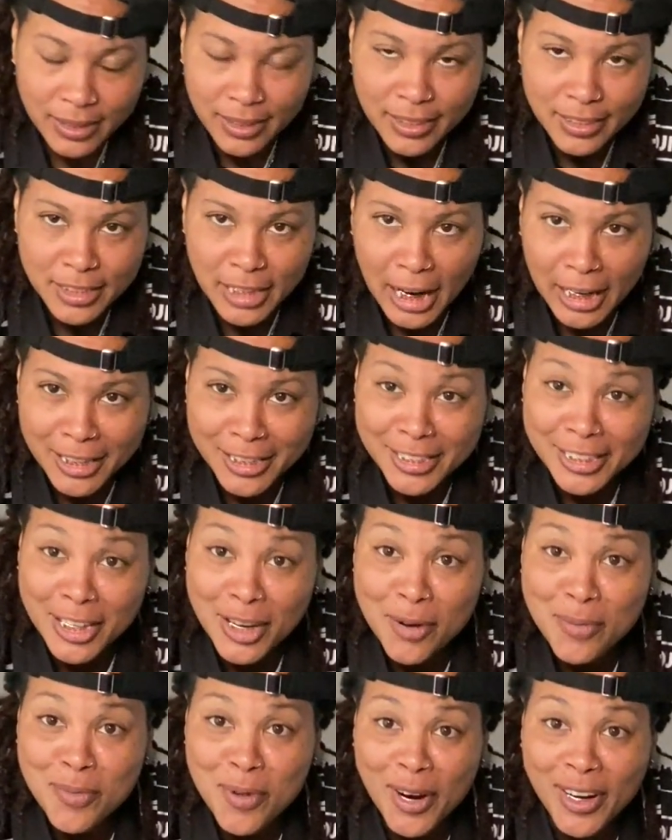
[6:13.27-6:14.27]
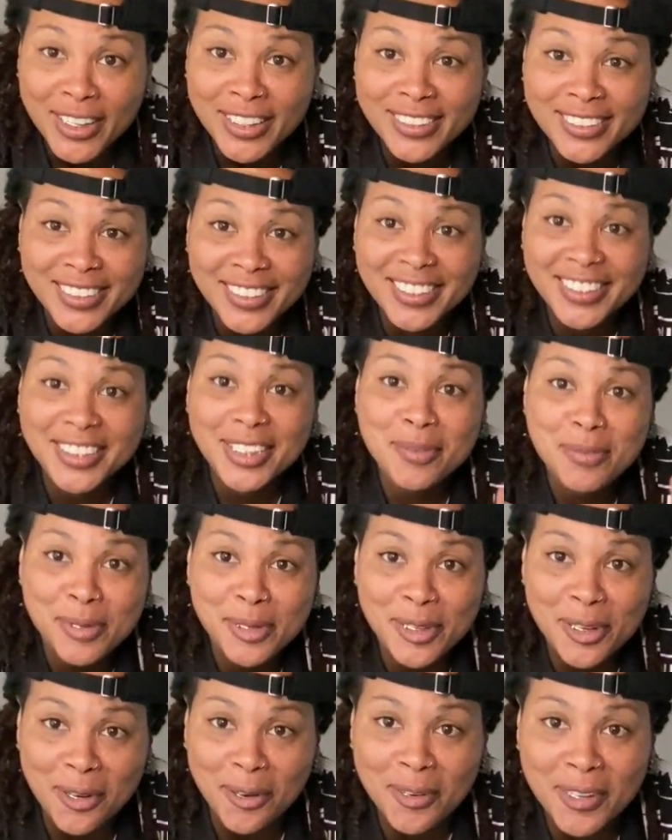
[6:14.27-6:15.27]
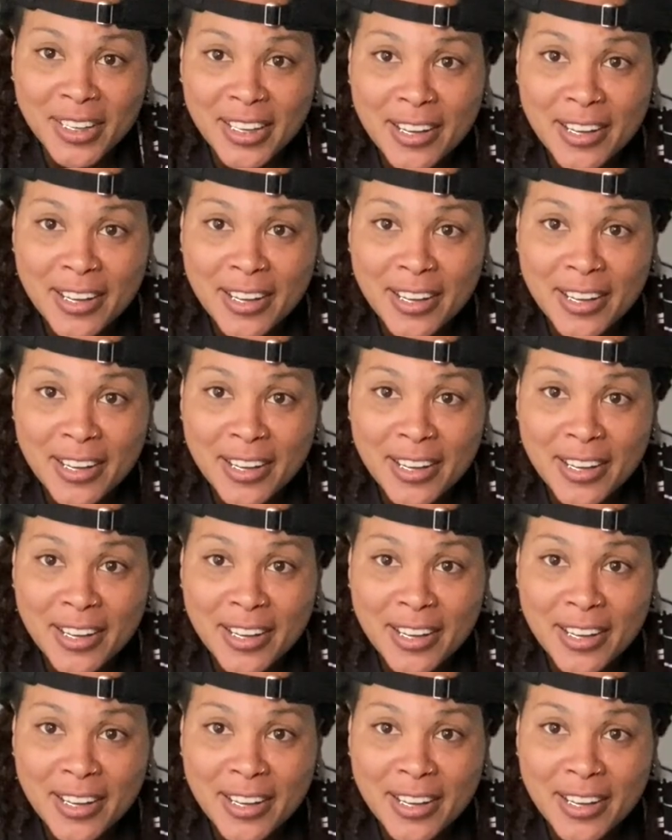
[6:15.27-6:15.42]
Chinatown Market, nigga, let me know.